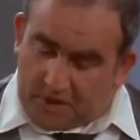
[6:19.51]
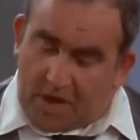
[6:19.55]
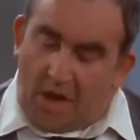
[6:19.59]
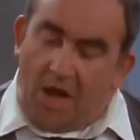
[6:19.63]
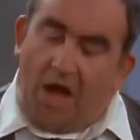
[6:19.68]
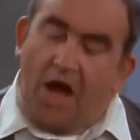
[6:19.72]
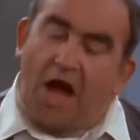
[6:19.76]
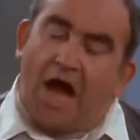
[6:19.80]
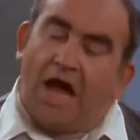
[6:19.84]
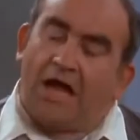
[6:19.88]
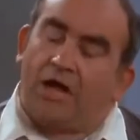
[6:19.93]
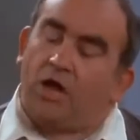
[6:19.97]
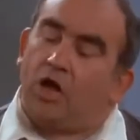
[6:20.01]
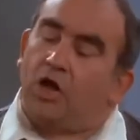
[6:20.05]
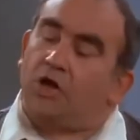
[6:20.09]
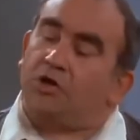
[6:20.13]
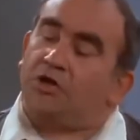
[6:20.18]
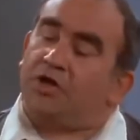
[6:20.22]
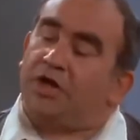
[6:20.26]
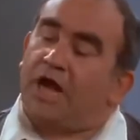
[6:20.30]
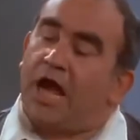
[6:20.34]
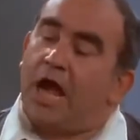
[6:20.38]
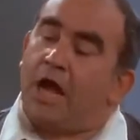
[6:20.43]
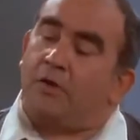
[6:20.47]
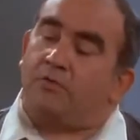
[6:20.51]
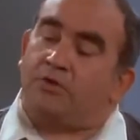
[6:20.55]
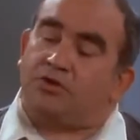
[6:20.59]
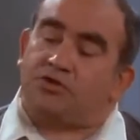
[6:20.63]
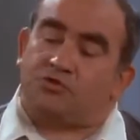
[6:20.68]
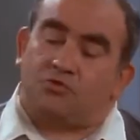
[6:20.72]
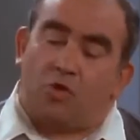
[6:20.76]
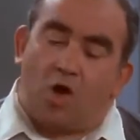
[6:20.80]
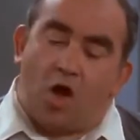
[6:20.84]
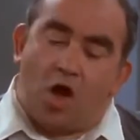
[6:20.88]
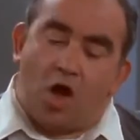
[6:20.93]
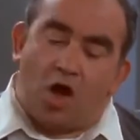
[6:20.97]
I learned that I was
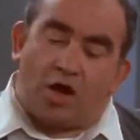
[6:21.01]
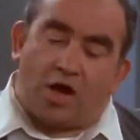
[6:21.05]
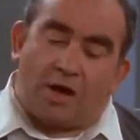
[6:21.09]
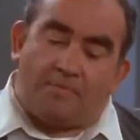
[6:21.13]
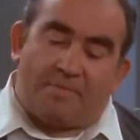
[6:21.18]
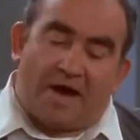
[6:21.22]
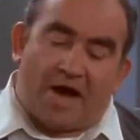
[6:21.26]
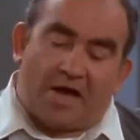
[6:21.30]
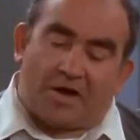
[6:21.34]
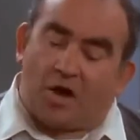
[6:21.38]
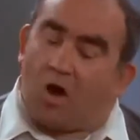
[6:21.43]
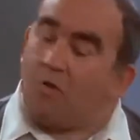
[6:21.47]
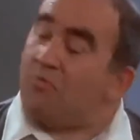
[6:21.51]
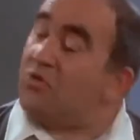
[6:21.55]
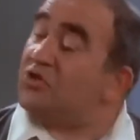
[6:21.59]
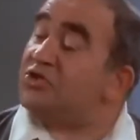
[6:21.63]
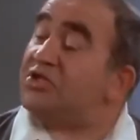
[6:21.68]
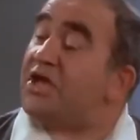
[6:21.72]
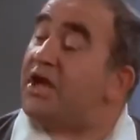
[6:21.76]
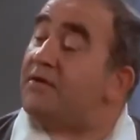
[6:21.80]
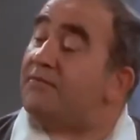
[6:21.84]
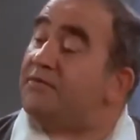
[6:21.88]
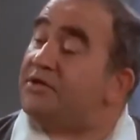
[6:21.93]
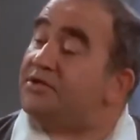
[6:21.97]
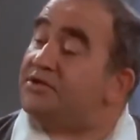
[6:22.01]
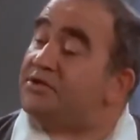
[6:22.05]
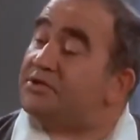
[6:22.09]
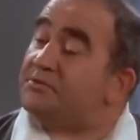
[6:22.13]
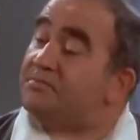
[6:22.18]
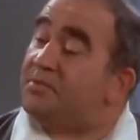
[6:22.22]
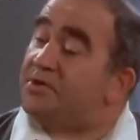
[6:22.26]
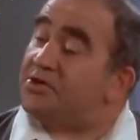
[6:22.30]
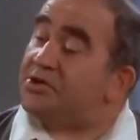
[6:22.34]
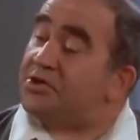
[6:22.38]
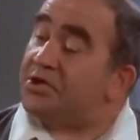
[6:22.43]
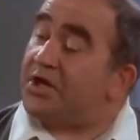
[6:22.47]
wrong about almost every
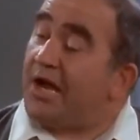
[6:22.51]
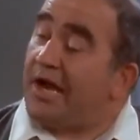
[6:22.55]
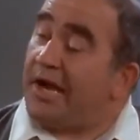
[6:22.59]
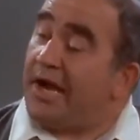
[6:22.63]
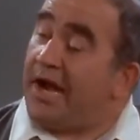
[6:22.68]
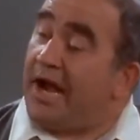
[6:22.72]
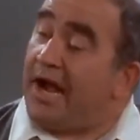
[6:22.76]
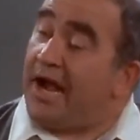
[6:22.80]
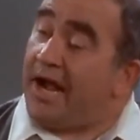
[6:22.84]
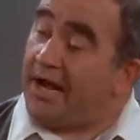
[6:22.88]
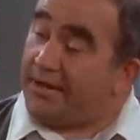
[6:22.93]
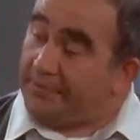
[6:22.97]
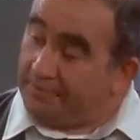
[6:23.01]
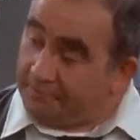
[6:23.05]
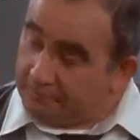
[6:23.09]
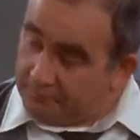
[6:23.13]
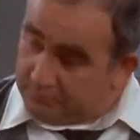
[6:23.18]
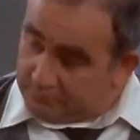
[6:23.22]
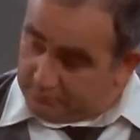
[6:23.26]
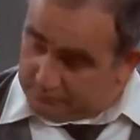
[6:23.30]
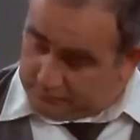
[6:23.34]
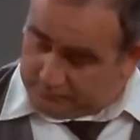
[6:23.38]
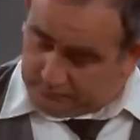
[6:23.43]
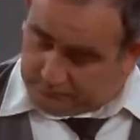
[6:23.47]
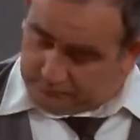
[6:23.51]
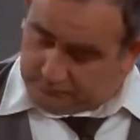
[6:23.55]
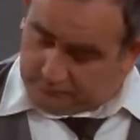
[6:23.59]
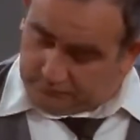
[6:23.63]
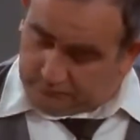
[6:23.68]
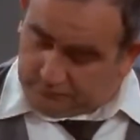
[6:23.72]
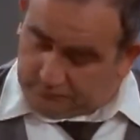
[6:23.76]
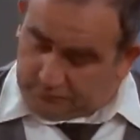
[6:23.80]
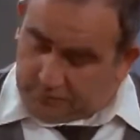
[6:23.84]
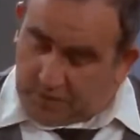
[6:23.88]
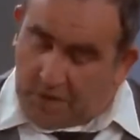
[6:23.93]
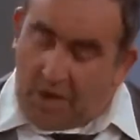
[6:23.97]
suspicion I had.
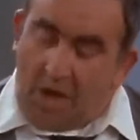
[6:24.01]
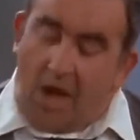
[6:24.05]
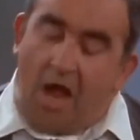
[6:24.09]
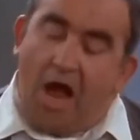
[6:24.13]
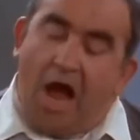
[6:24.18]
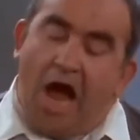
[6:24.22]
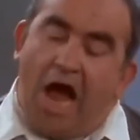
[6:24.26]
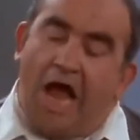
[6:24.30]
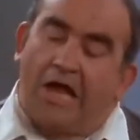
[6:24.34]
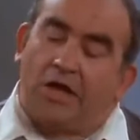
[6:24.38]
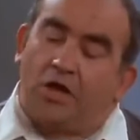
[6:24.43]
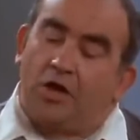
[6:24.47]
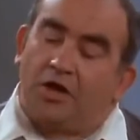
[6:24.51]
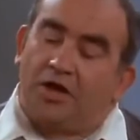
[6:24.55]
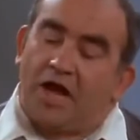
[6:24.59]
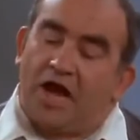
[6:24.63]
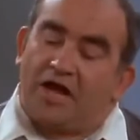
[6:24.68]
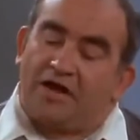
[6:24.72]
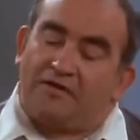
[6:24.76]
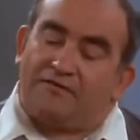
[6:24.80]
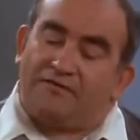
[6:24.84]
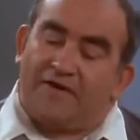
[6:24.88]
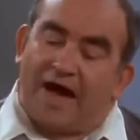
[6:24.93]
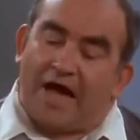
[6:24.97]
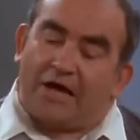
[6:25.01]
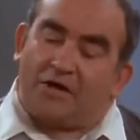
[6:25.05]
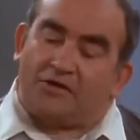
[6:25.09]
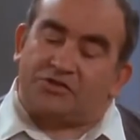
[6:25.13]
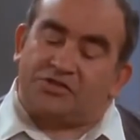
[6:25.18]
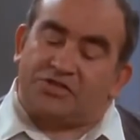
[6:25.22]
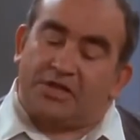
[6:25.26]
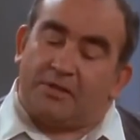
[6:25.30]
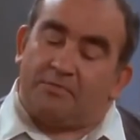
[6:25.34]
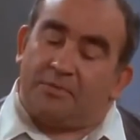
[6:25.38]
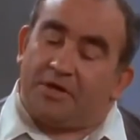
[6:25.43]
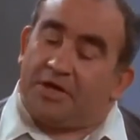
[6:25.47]
I learned how to follow
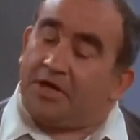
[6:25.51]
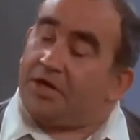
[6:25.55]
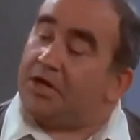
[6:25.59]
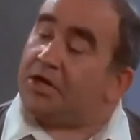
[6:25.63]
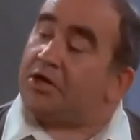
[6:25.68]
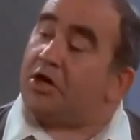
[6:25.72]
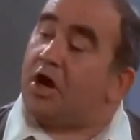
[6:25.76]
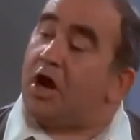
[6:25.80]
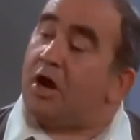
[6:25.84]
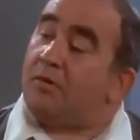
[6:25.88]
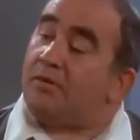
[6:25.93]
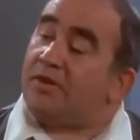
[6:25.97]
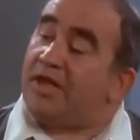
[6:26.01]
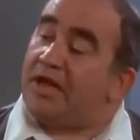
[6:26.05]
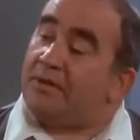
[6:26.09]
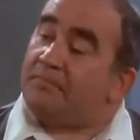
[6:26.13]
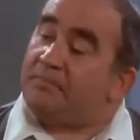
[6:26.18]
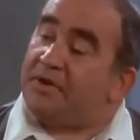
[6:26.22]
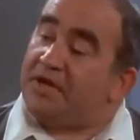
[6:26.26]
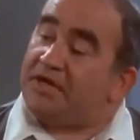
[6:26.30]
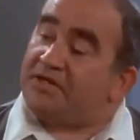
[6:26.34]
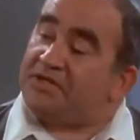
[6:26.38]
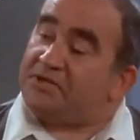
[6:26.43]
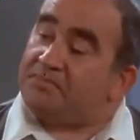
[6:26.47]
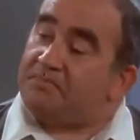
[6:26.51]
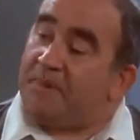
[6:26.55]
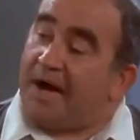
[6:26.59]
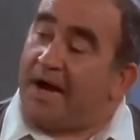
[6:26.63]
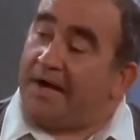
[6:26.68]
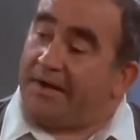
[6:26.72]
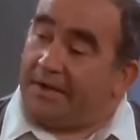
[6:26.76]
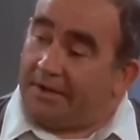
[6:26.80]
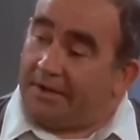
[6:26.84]
somebody in a car without being spotted.